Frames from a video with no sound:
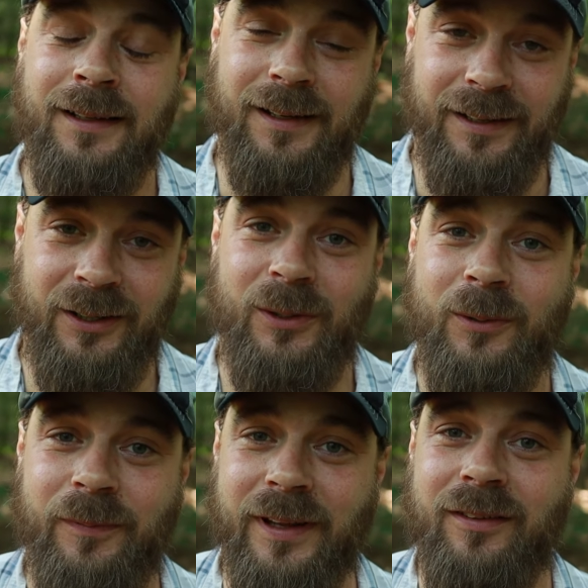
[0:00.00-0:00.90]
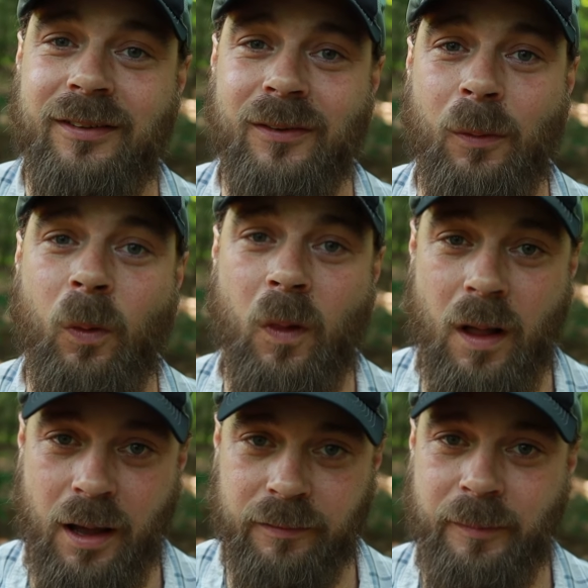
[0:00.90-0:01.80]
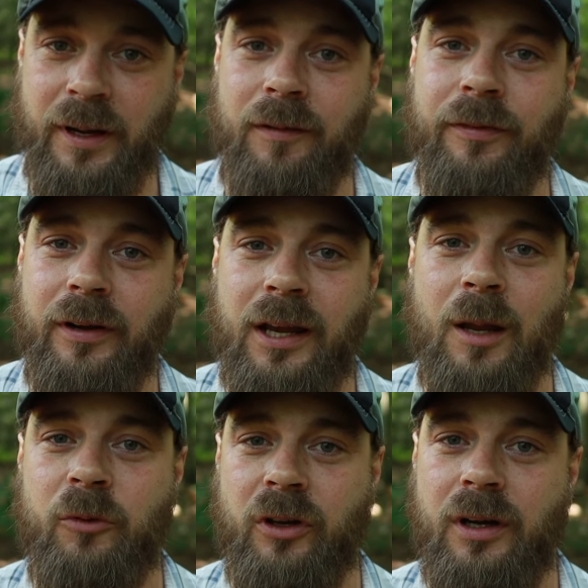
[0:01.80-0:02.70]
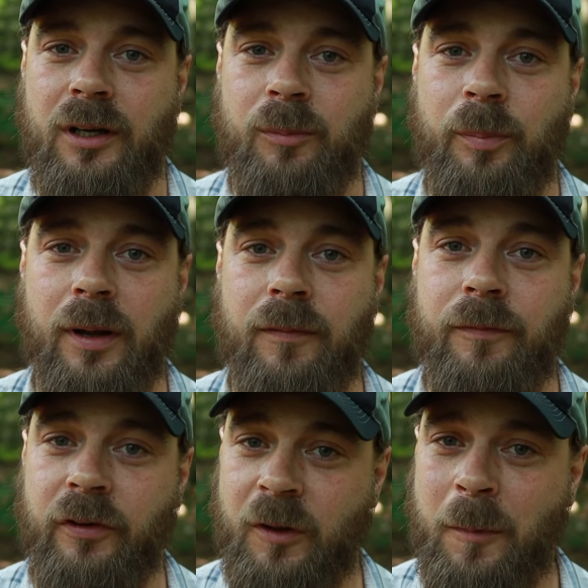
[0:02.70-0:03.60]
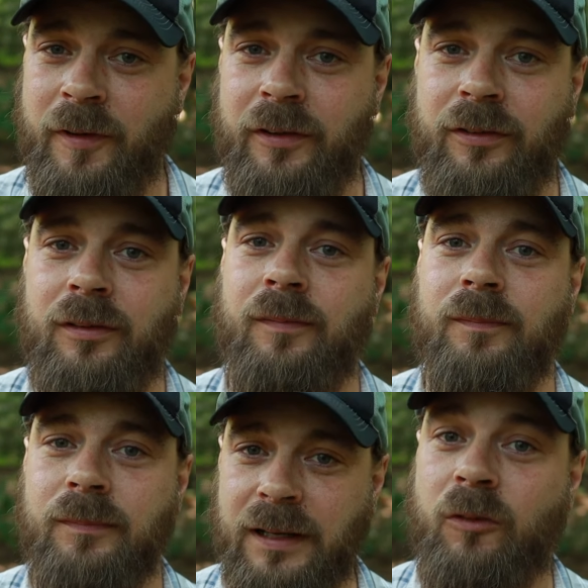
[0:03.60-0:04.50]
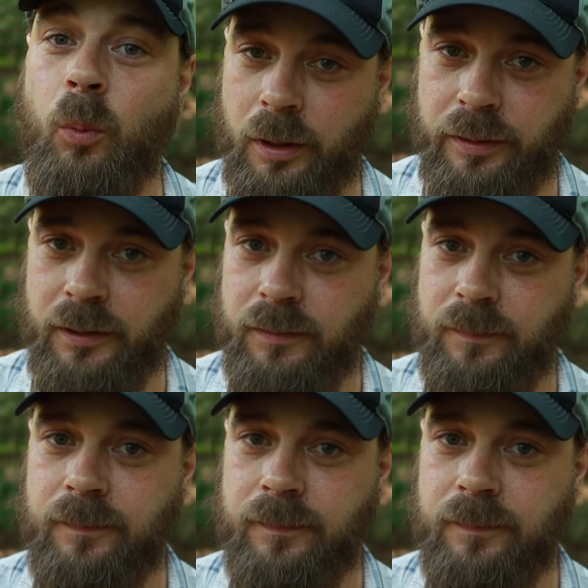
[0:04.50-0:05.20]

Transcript: I know, that's a lot of money for a camp chair, but for some of us, it's worth it.